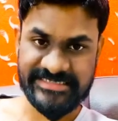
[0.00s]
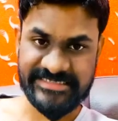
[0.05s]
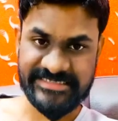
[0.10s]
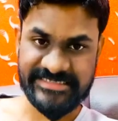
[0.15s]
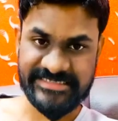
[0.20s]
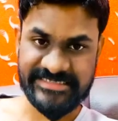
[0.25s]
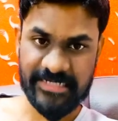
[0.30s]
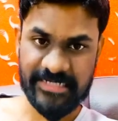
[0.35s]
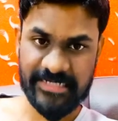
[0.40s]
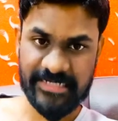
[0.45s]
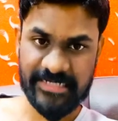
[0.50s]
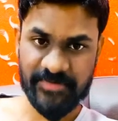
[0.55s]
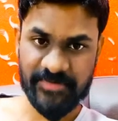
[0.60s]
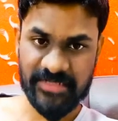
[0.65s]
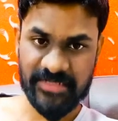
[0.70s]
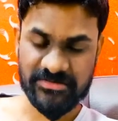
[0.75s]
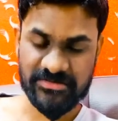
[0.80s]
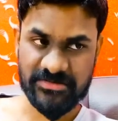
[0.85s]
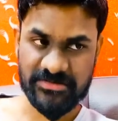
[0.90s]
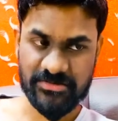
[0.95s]
Second
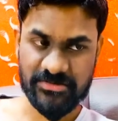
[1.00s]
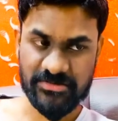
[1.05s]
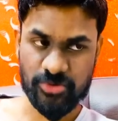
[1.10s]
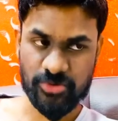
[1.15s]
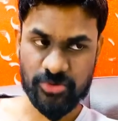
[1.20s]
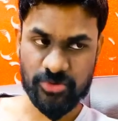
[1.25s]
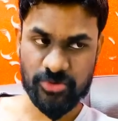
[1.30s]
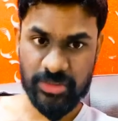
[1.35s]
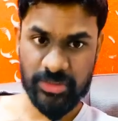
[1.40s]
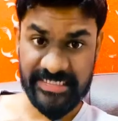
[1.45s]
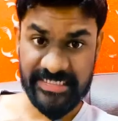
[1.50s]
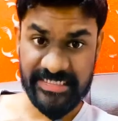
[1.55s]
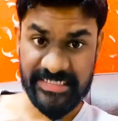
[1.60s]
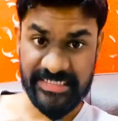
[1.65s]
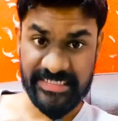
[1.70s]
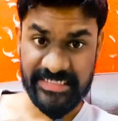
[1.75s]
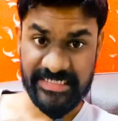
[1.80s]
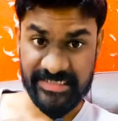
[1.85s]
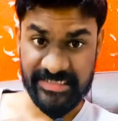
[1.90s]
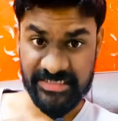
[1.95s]
part, you can
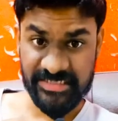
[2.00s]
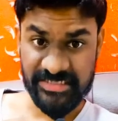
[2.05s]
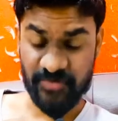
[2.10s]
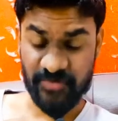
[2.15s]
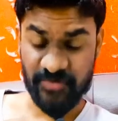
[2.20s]
increase